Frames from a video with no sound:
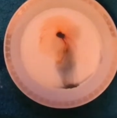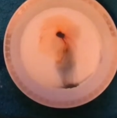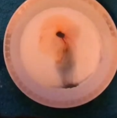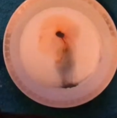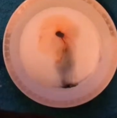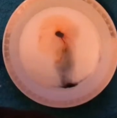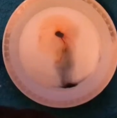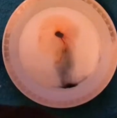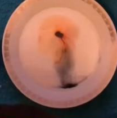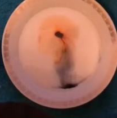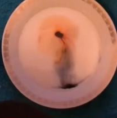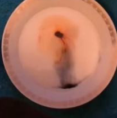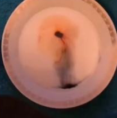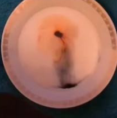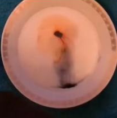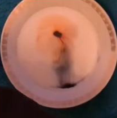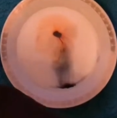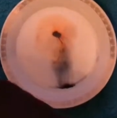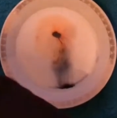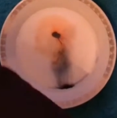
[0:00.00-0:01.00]
And then
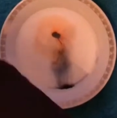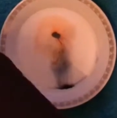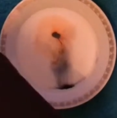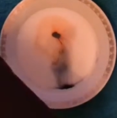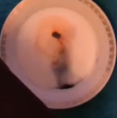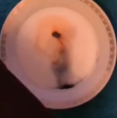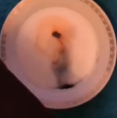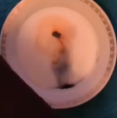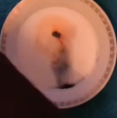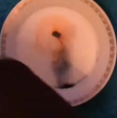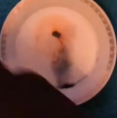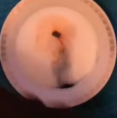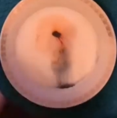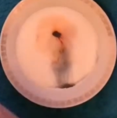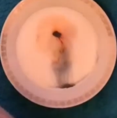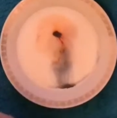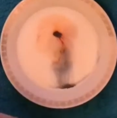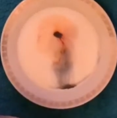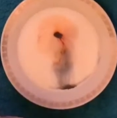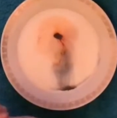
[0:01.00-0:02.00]
finally,
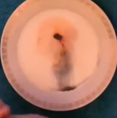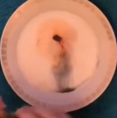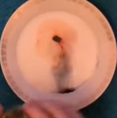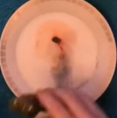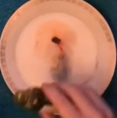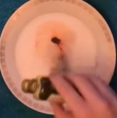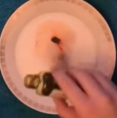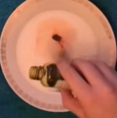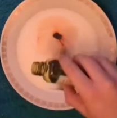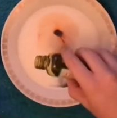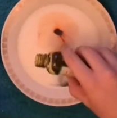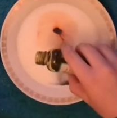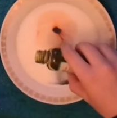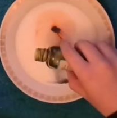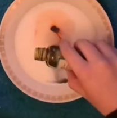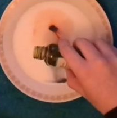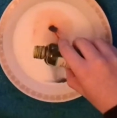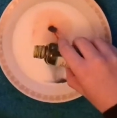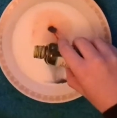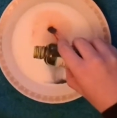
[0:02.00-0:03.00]
a little blob of
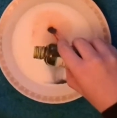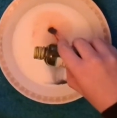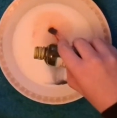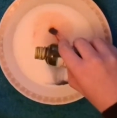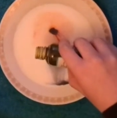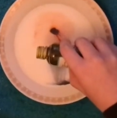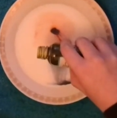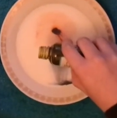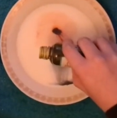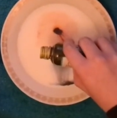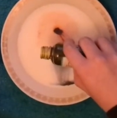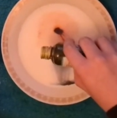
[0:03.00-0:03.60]
green.